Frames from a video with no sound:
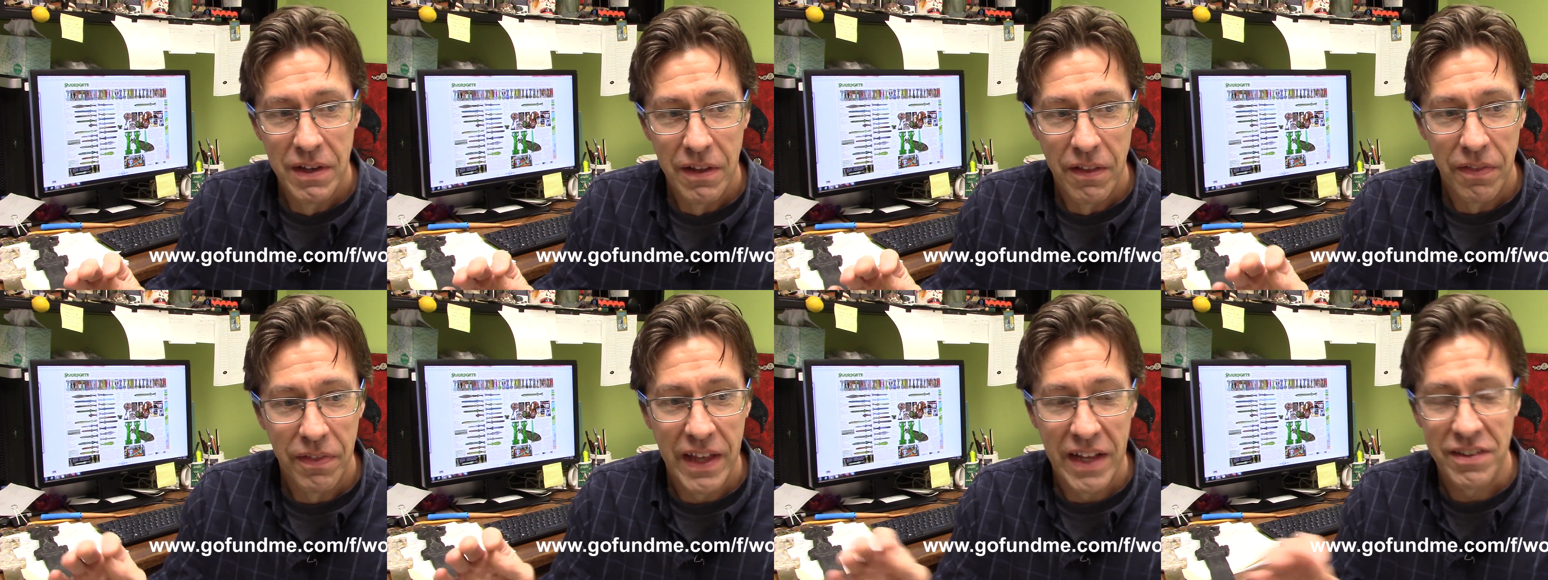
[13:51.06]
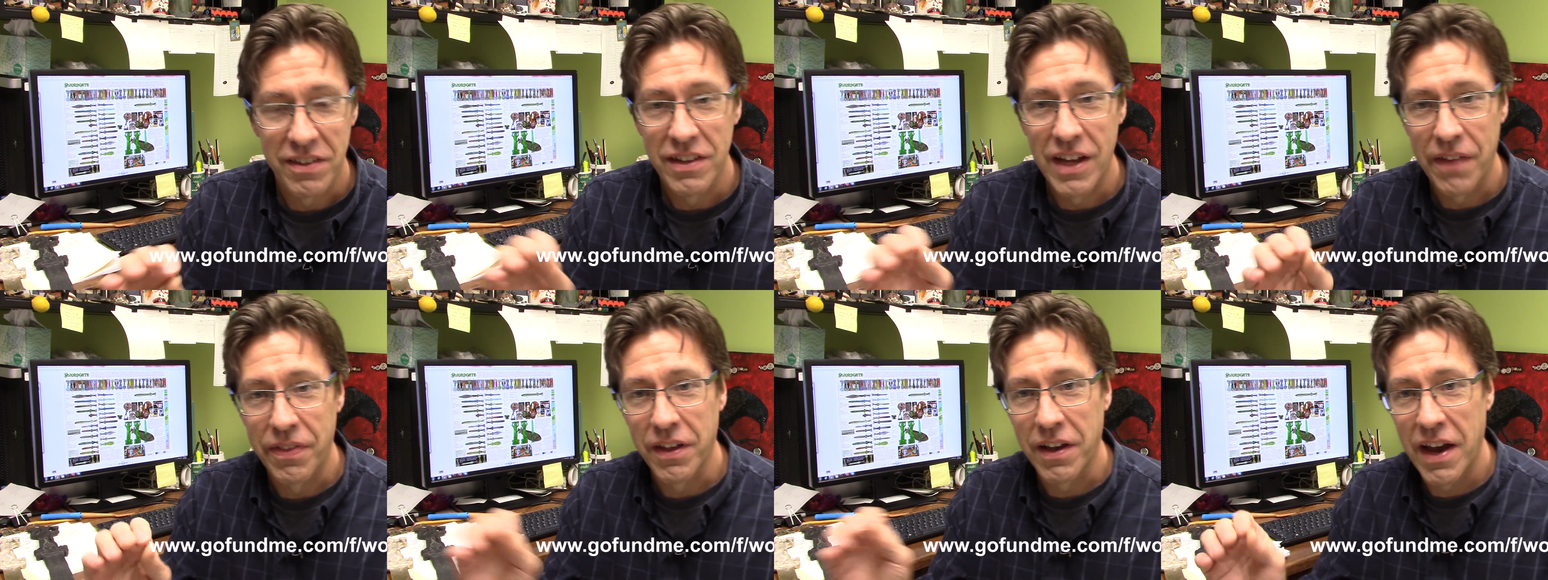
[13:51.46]
that's
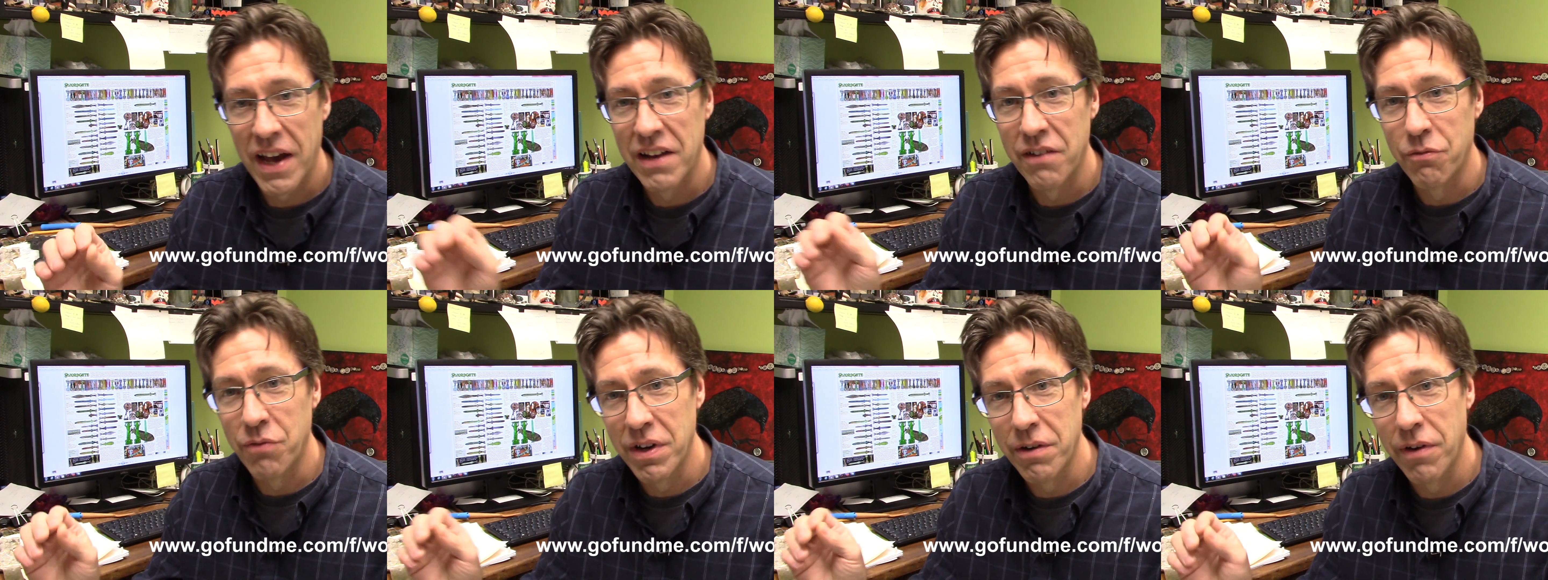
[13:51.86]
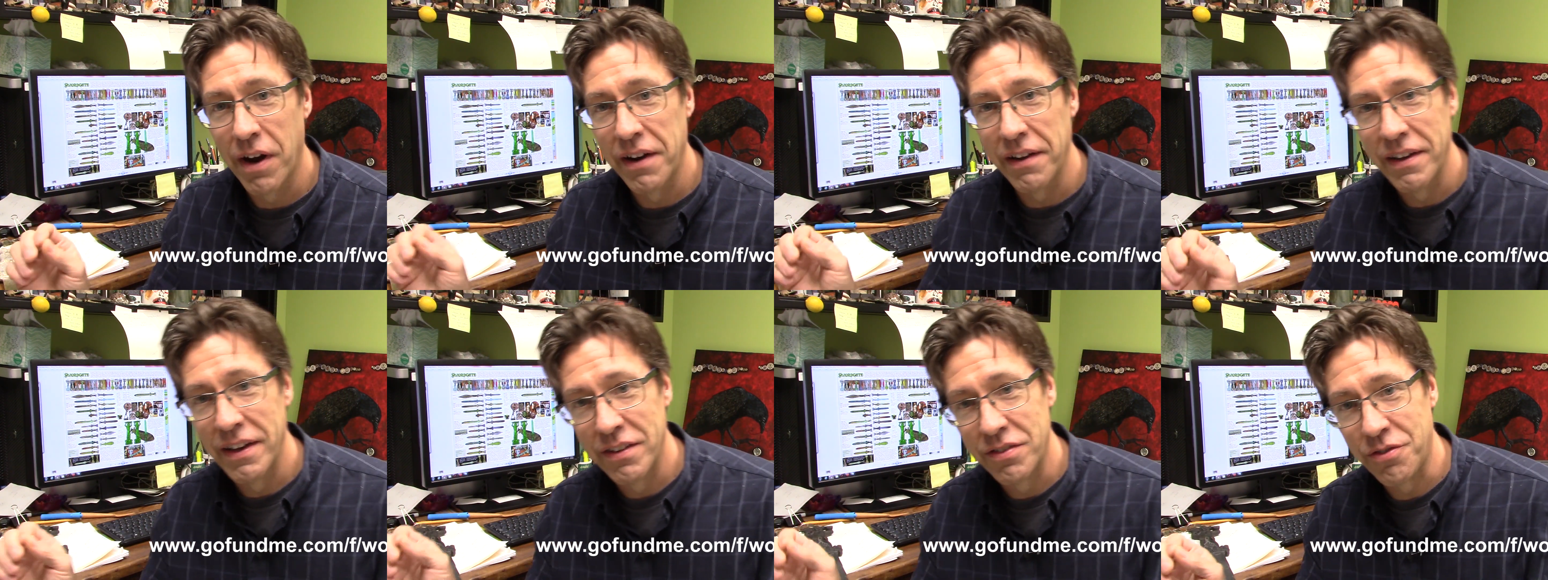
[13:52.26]
not the kind of
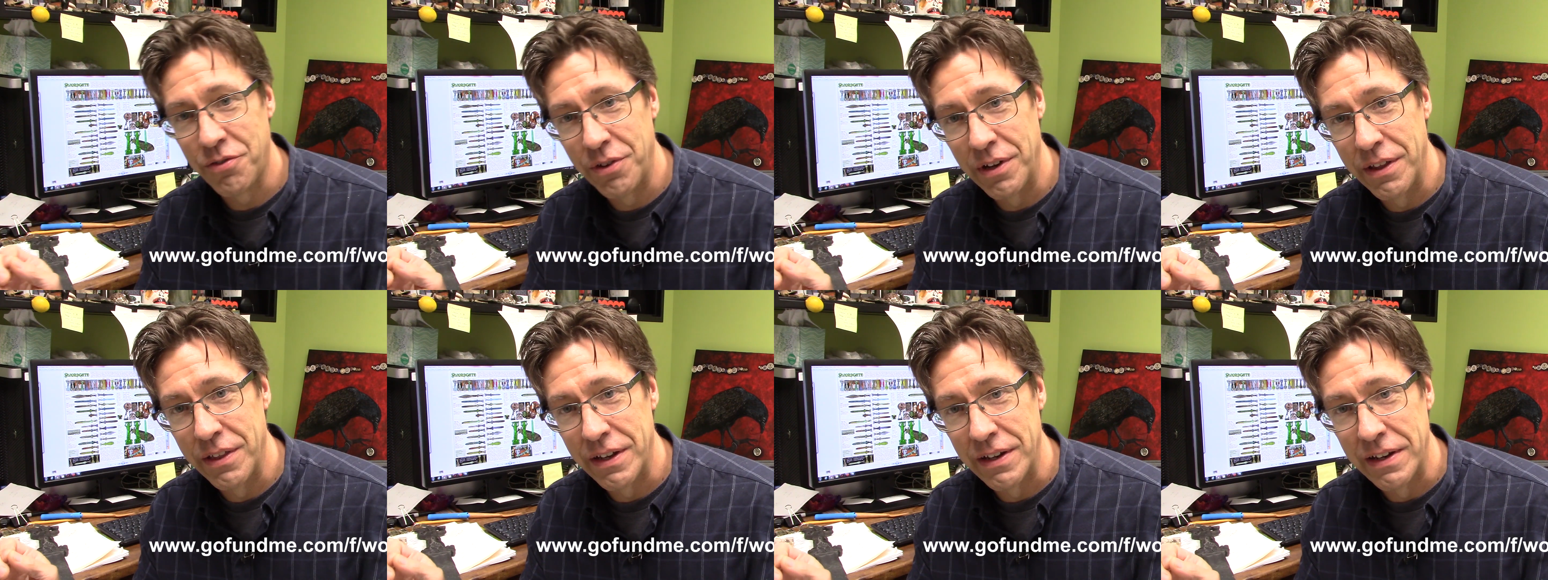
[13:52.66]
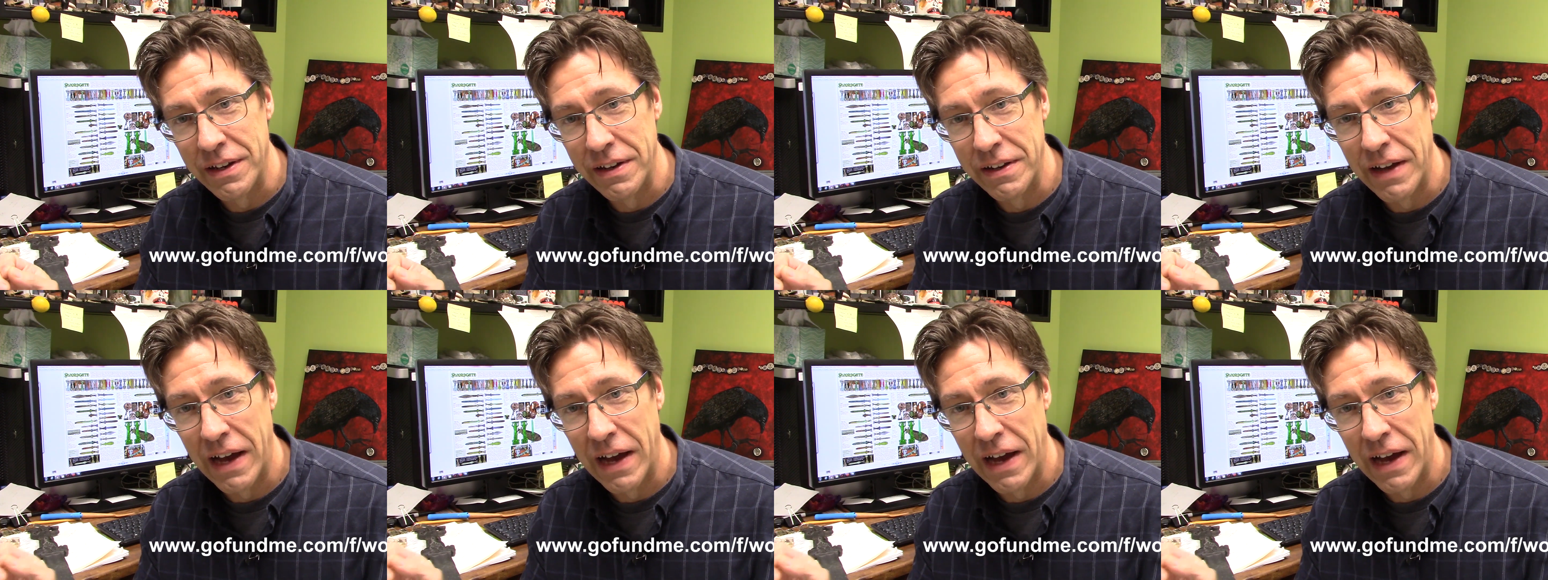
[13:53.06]
rewriting history that